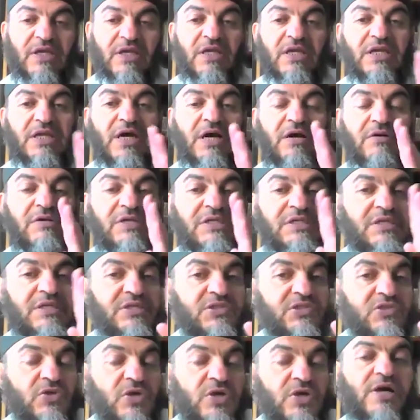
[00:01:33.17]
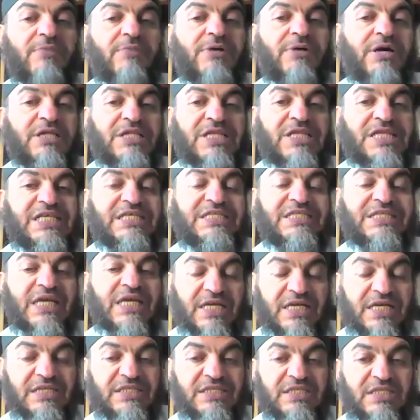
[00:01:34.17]
Now, let us talk about the
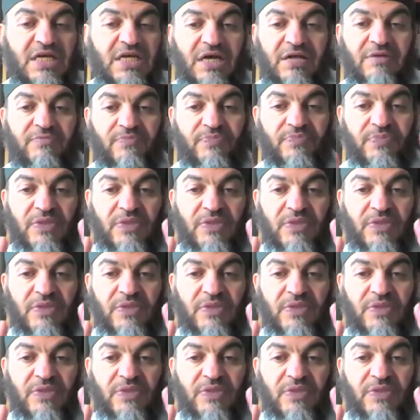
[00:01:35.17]
second type.